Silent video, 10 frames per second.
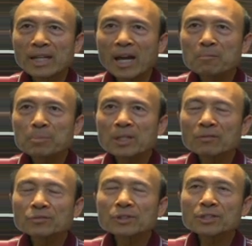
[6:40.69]
And be
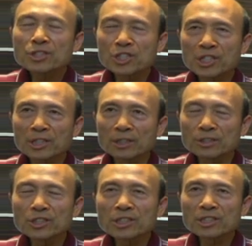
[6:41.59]
of good cheer.
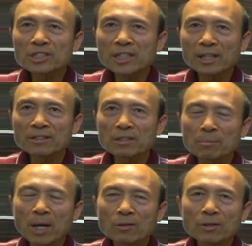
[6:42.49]
Jesus cares
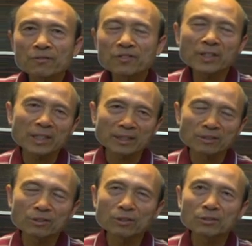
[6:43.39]
about her feeling.
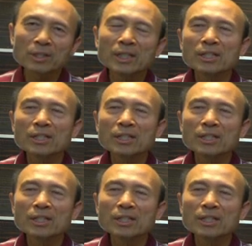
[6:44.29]
So